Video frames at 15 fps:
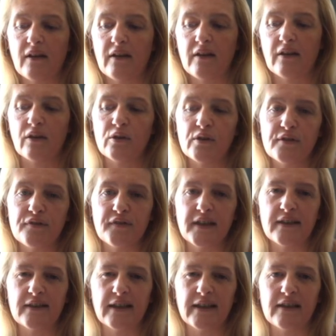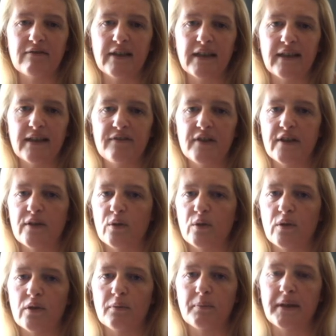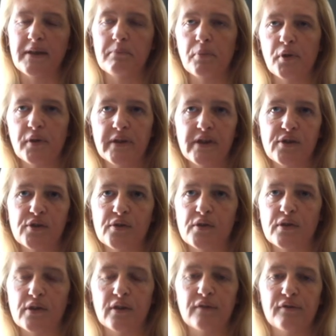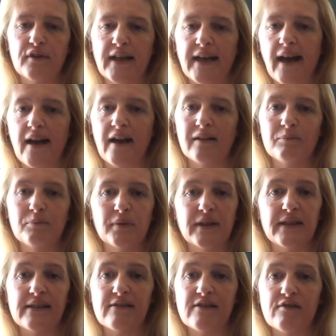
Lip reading: you could feel like you're reliving it all, being punished all over again, but it's